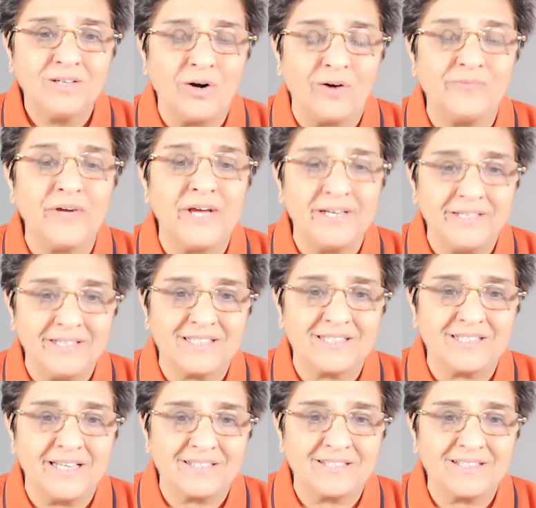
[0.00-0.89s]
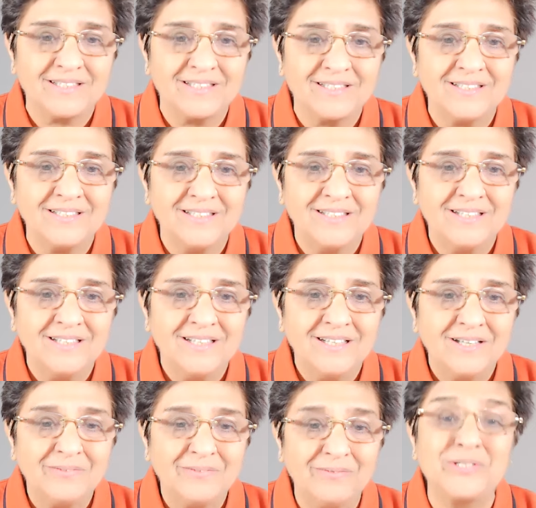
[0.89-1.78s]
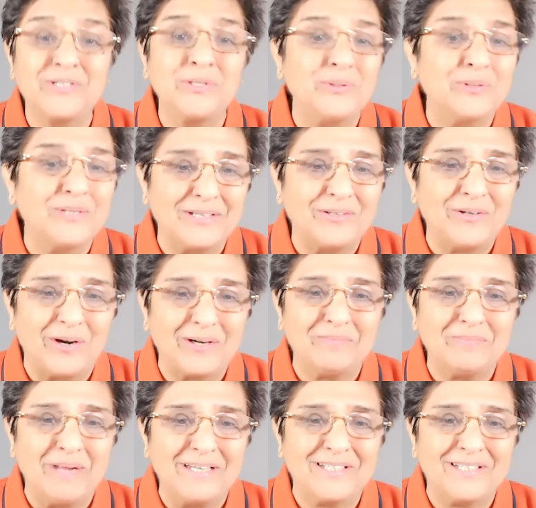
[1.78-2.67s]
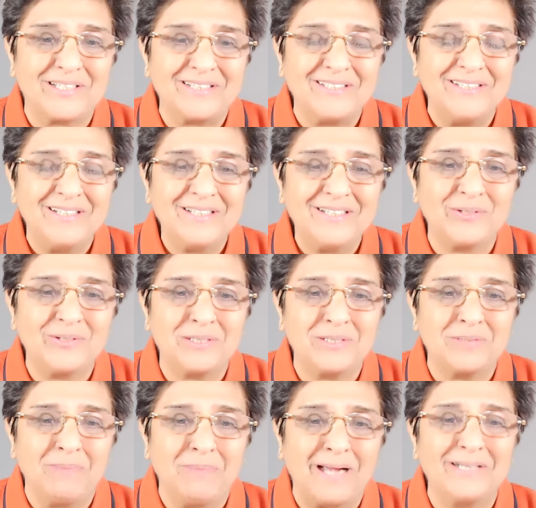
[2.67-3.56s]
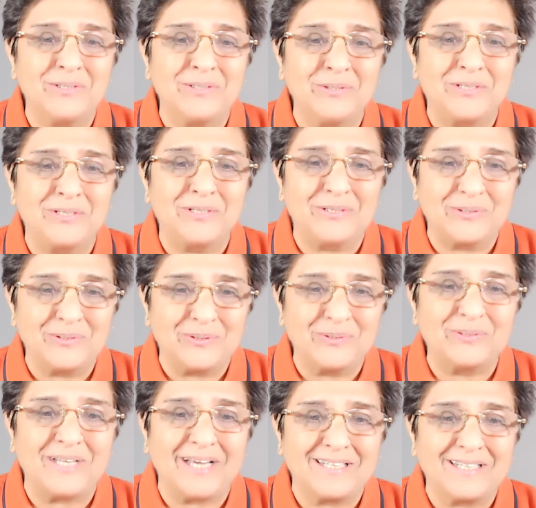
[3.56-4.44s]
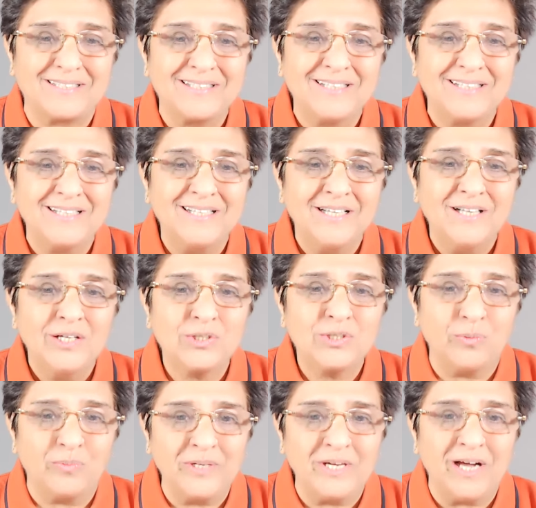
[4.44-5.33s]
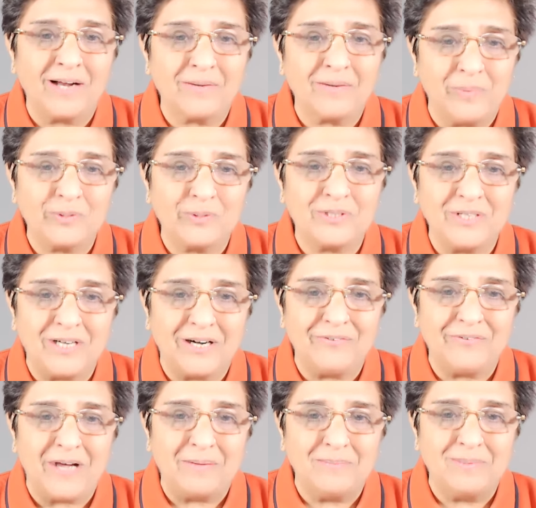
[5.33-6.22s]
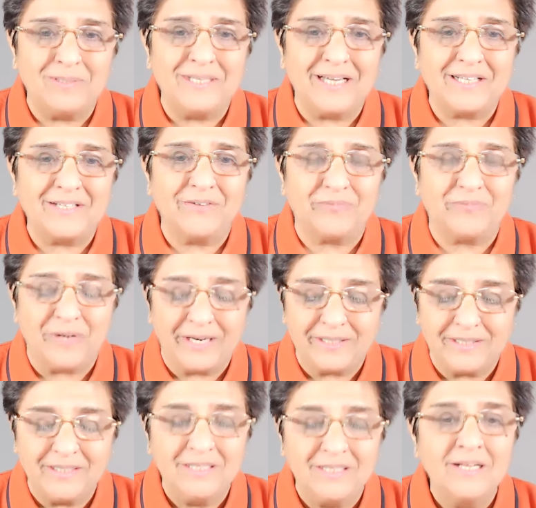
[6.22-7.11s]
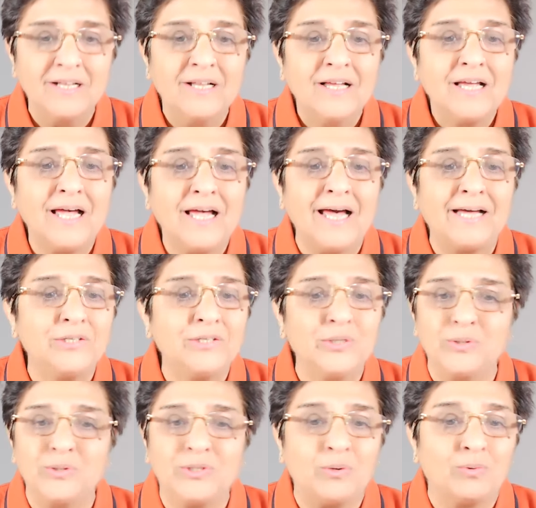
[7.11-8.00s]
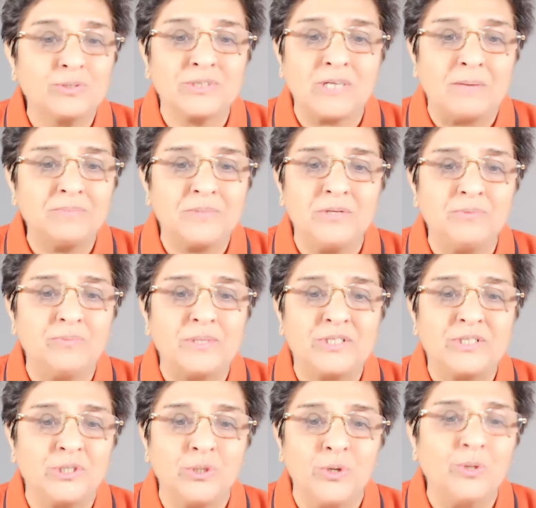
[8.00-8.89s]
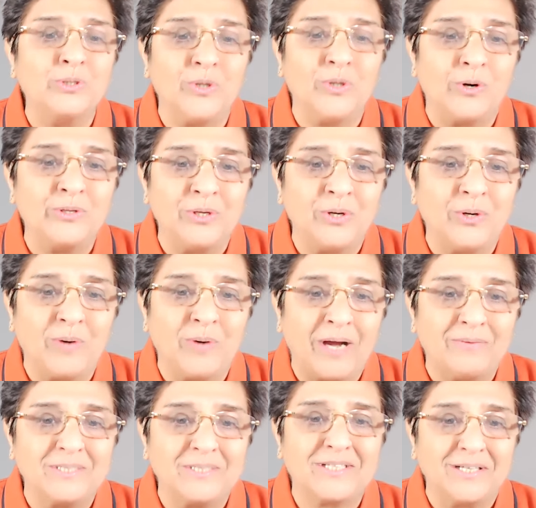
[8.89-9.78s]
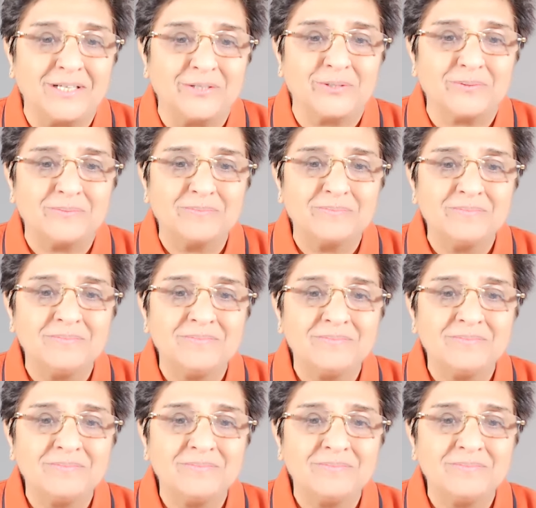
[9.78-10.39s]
of any state, which you did not mention. So it's my duty to do that. So we are both a family and a friend. And you, something which you don't know, I will tell you,